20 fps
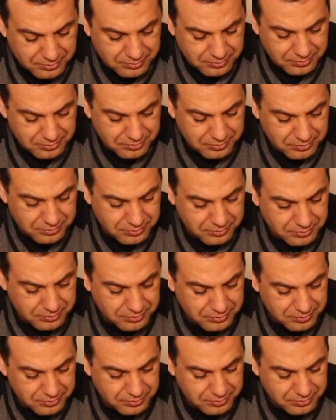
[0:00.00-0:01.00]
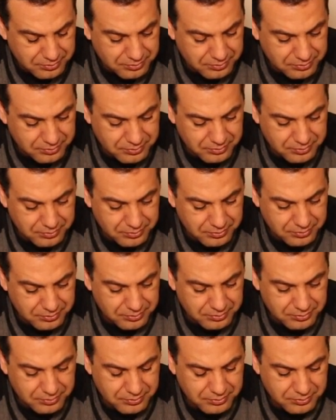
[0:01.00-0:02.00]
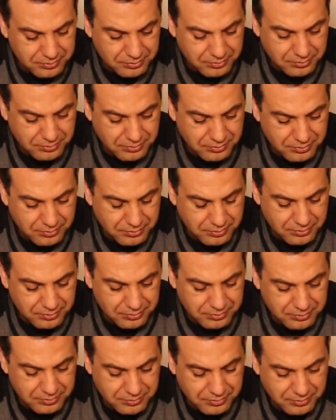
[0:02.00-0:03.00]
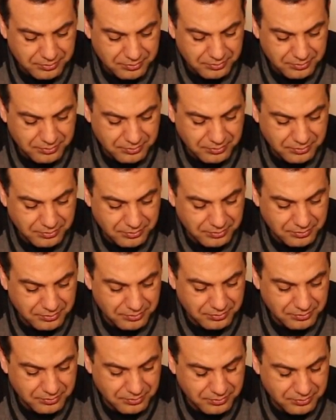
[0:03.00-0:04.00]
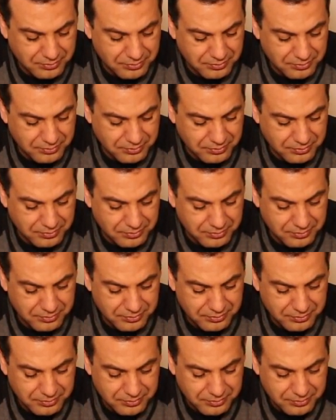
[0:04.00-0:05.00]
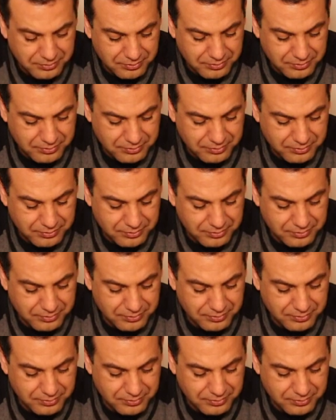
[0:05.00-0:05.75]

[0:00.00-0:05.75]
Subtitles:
[no speech]